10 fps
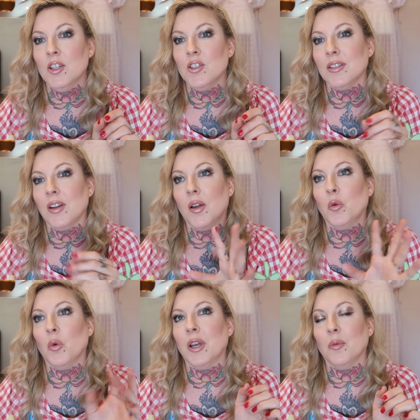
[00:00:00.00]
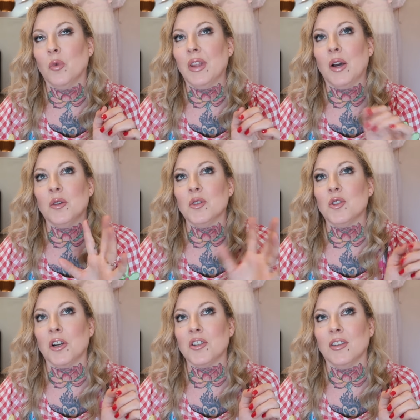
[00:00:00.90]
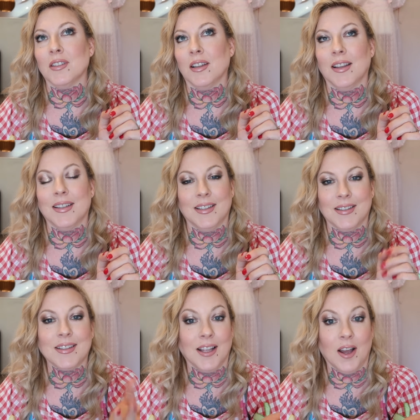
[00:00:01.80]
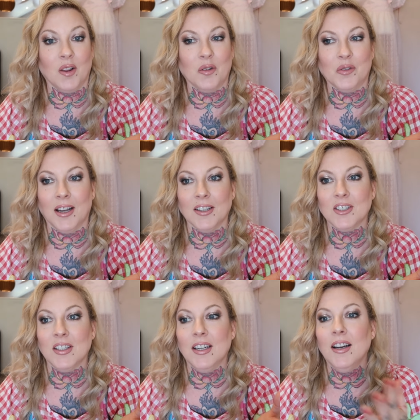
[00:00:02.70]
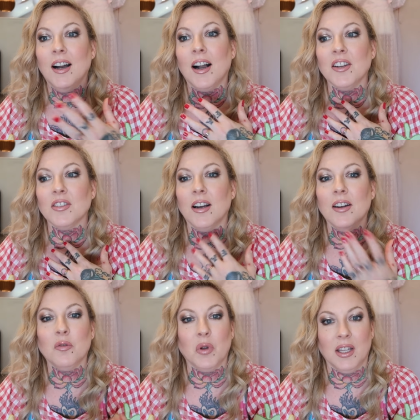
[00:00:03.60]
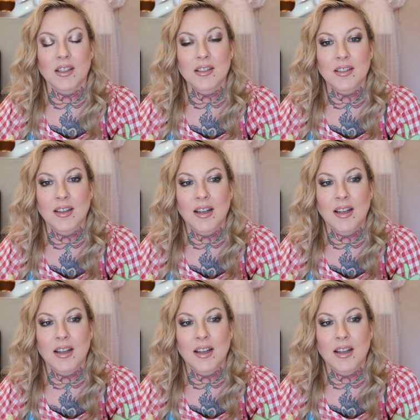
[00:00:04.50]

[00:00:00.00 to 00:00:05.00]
just on a whim without instructions unless it's the HelloFresh. I just kind of wing it